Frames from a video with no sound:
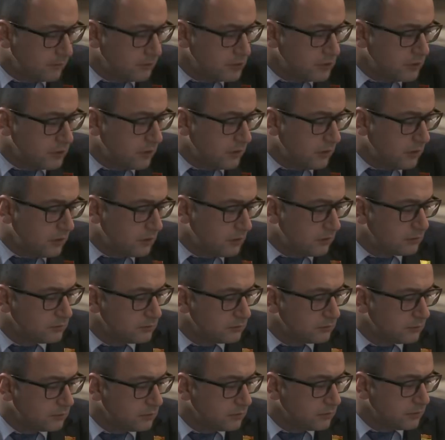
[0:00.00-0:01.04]

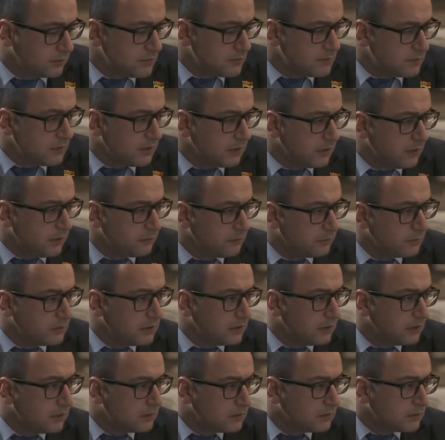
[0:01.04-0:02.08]
Chair, please believe
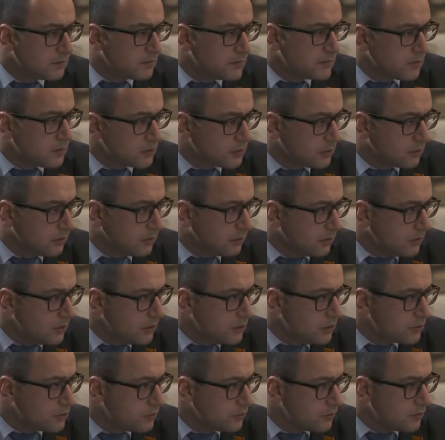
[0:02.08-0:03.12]
me that social
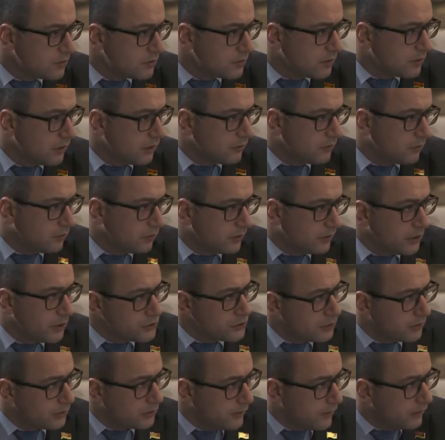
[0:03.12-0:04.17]
issues have no
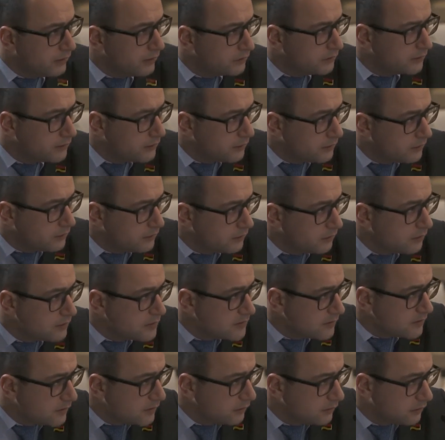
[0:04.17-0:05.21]
nationality
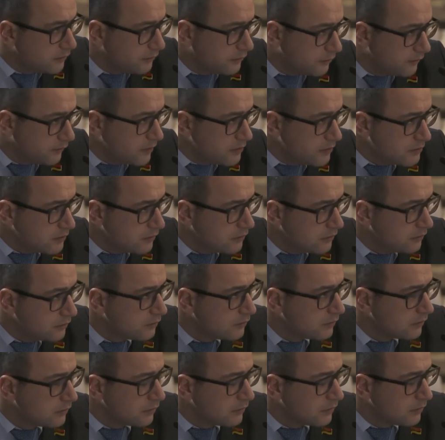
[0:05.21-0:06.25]
or state of
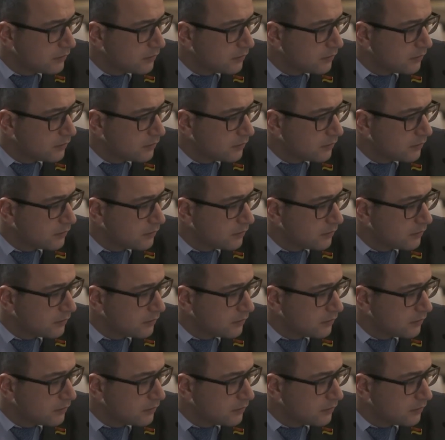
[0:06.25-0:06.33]
origin.